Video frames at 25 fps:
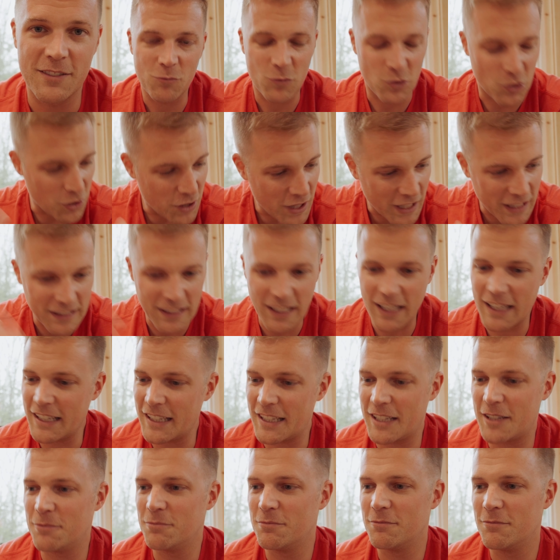Do they
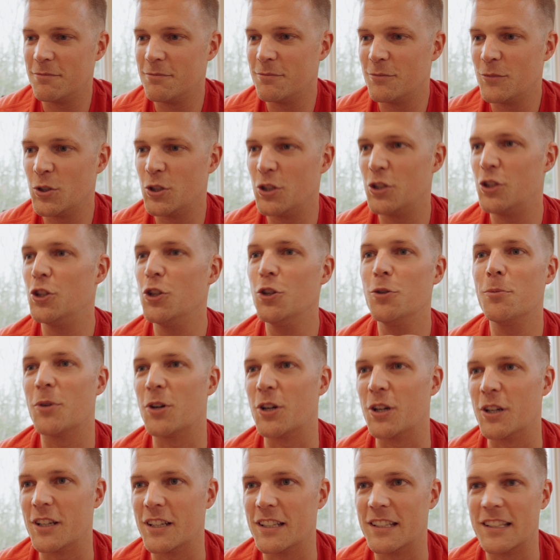like
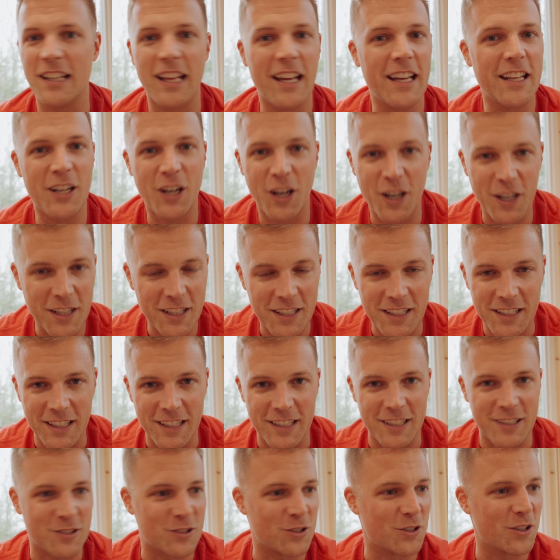humor and lightheartedness?